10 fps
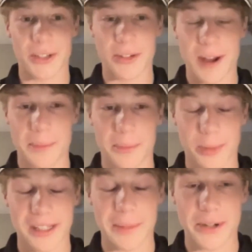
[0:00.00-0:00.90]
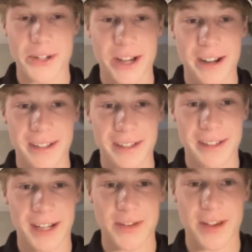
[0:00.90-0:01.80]
you. I really appreciate it.
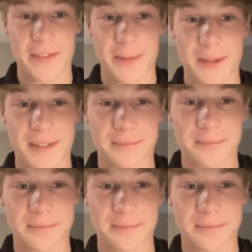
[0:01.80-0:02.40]
Thanks for having me.